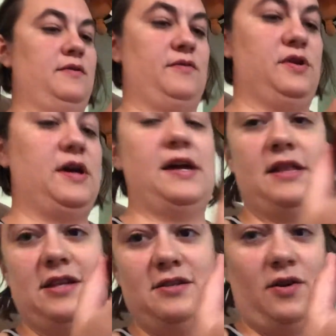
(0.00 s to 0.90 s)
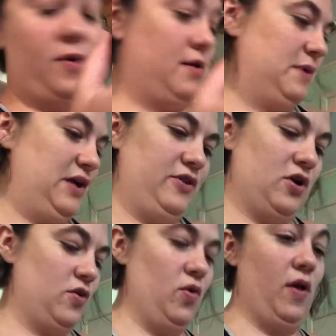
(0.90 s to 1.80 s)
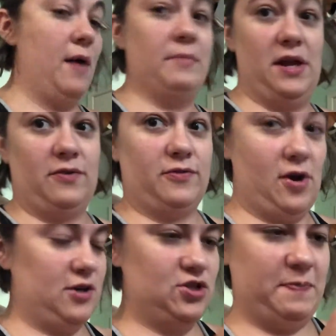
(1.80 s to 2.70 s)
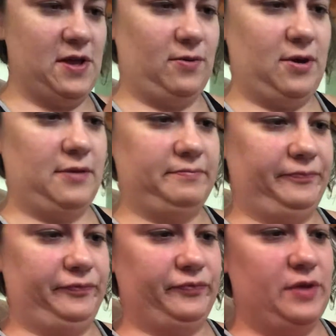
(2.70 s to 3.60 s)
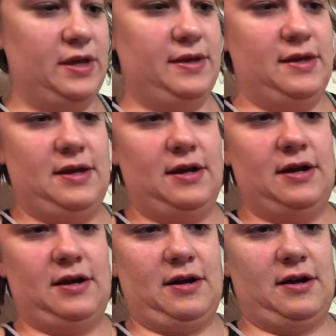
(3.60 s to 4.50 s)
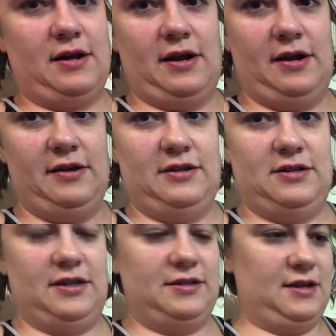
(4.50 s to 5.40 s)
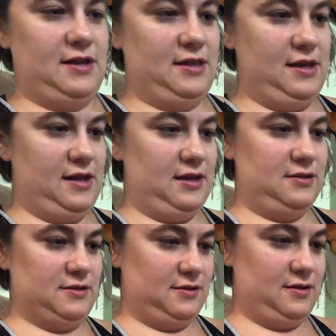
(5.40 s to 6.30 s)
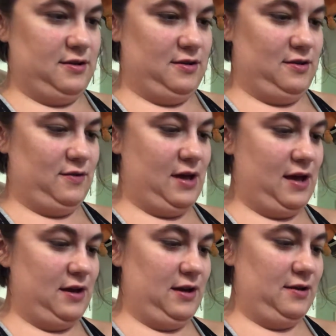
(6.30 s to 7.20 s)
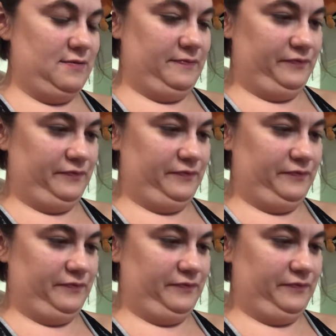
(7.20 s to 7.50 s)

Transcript: or you can get these in Guatemala. They're a whole lot better fresh, by the way. And it's just like this, and you cut it,